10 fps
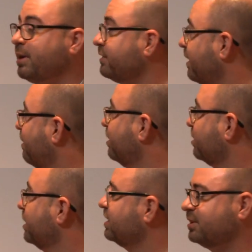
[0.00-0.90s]
about
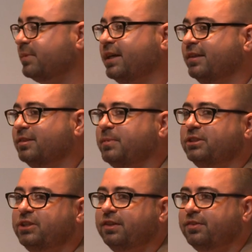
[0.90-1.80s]
terrorism as it is
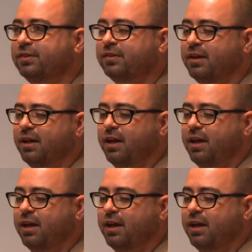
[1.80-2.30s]
about justice.